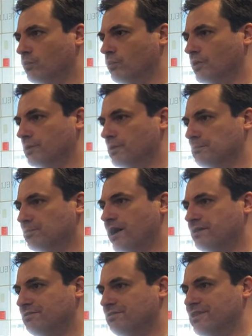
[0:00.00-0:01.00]
what
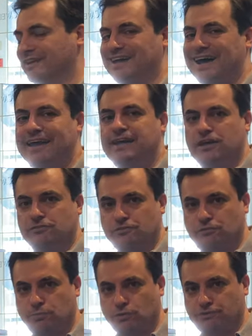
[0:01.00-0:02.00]
comprises the lining of a
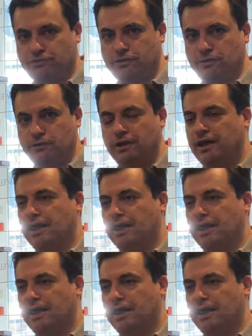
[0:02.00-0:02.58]
sports coat.